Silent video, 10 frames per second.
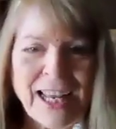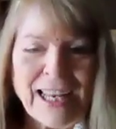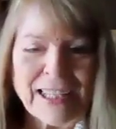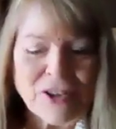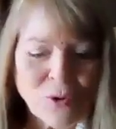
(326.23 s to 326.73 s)

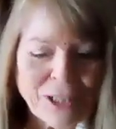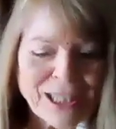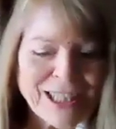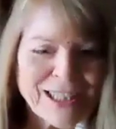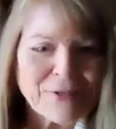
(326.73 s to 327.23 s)
And
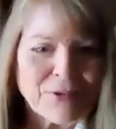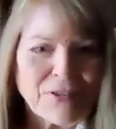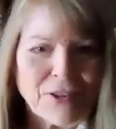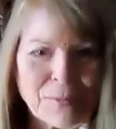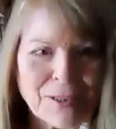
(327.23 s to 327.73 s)
joining us, we're
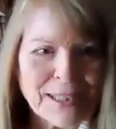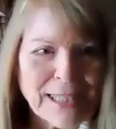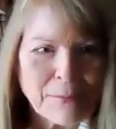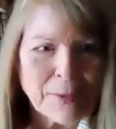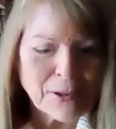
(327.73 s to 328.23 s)
very pleased to
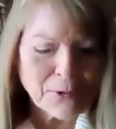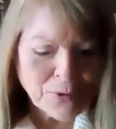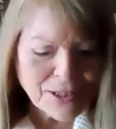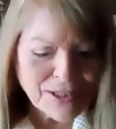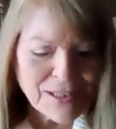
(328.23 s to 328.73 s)
have back
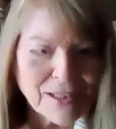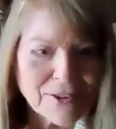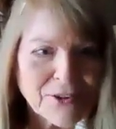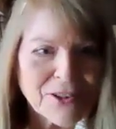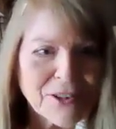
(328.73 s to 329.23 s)
with us Dr.
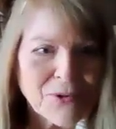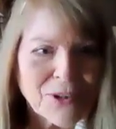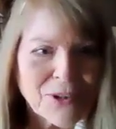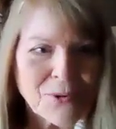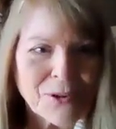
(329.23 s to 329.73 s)
Christy
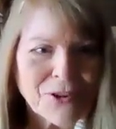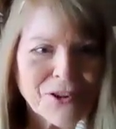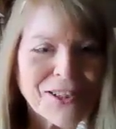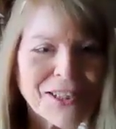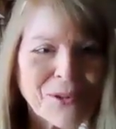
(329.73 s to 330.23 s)
Trusso with
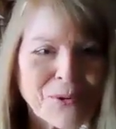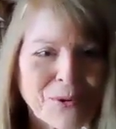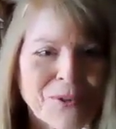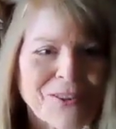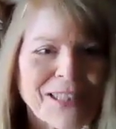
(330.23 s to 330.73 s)
Urgency Room.
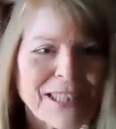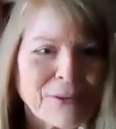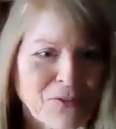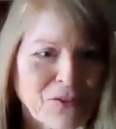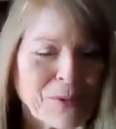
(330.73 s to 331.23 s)
So thank you
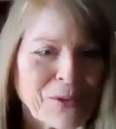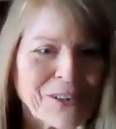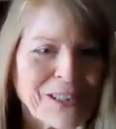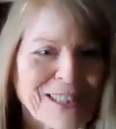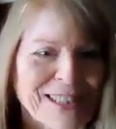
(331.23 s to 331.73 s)
for being
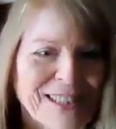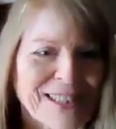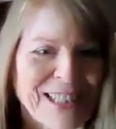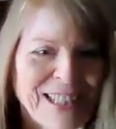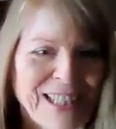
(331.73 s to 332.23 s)
with us.